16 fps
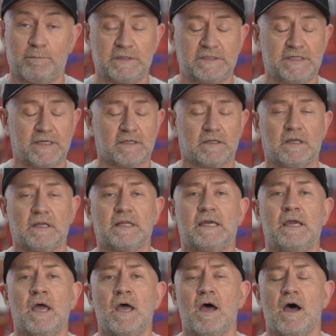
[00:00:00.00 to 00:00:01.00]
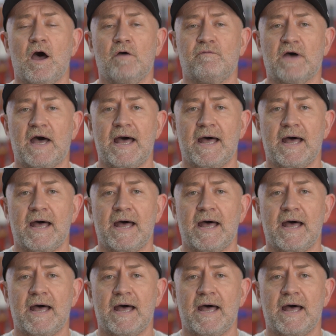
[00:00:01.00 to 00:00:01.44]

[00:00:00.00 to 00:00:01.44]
particularly over